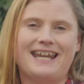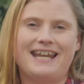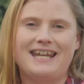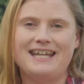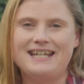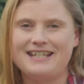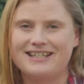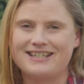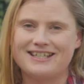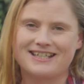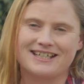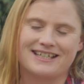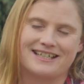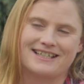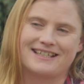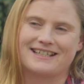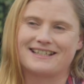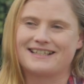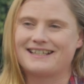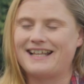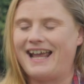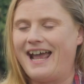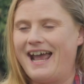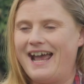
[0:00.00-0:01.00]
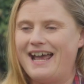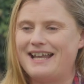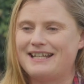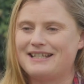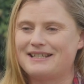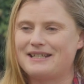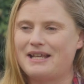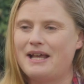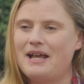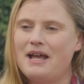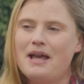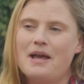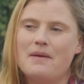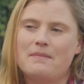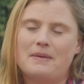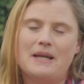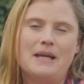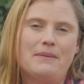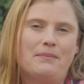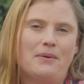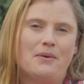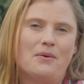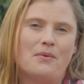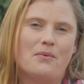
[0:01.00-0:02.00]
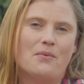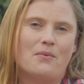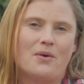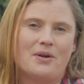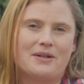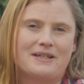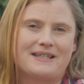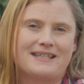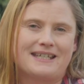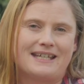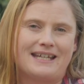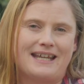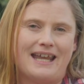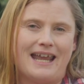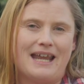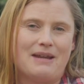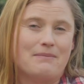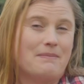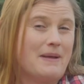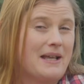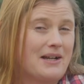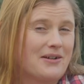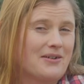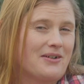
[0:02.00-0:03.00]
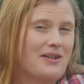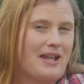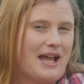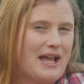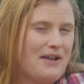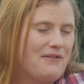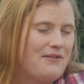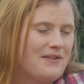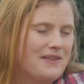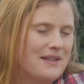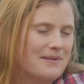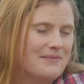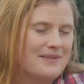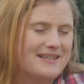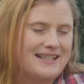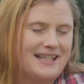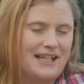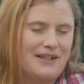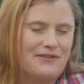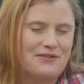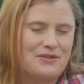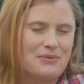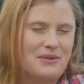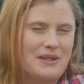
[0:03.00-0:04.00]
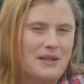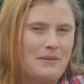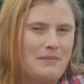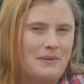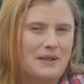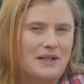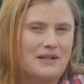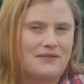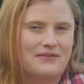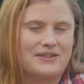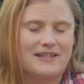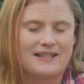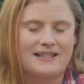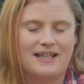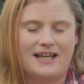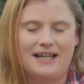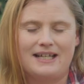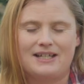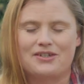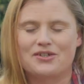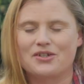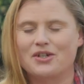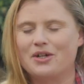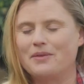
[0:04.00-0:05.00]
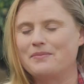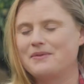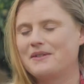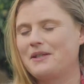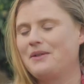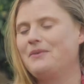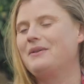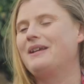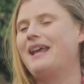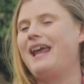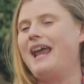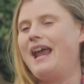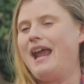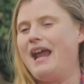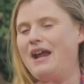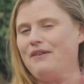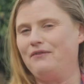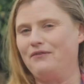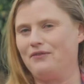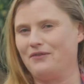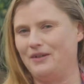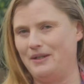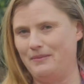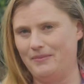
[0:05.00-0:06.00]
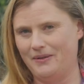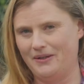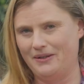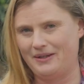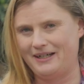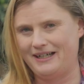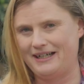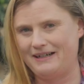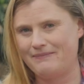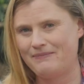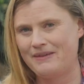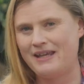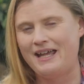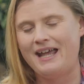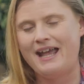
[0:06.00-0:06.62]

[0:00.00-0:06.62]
teachers and people wanting a better life for themselves with a bit of a side job. So everybody.